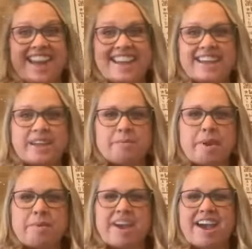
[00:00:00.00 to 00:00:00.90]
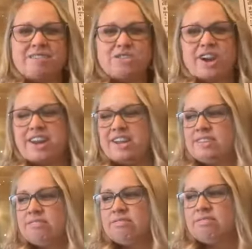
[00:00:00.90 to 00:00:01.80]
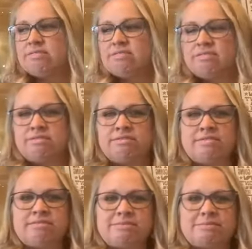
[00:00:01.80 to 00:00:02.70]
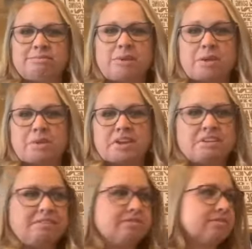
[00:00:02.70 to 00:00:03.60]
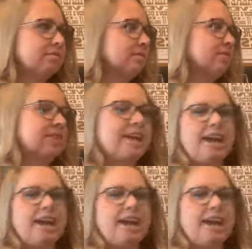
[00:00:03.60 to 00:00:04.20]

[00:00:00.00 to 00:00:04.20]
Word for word: it. All maybe right, I've so, tried it. Uh, where did I put it? Maybe. Yeah.